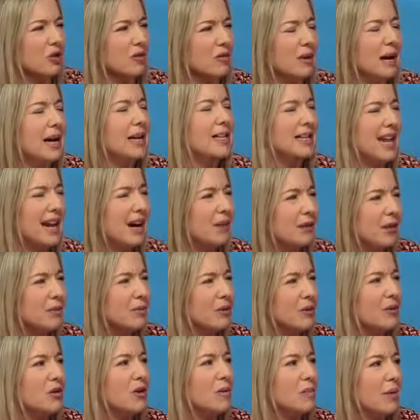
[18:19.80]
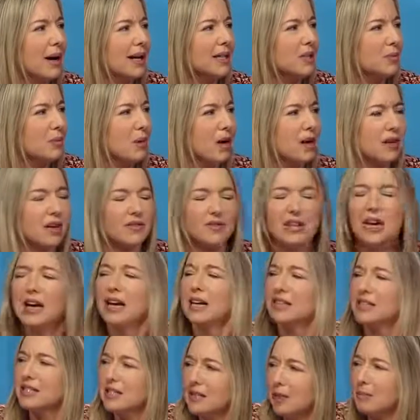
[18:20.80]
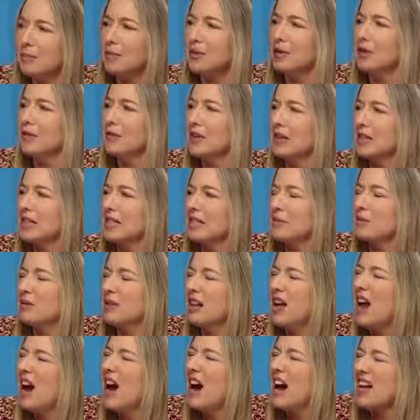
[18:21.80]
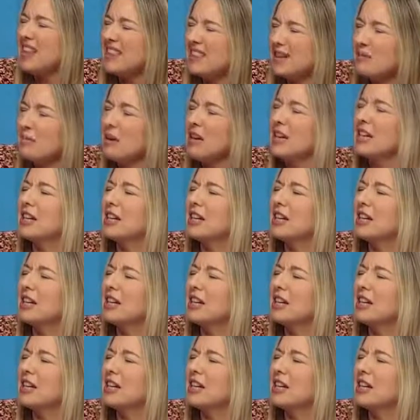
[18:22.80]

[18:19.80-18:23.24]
on. I said, how come you don't know Max Bygraves? And somebody on that team said, I think my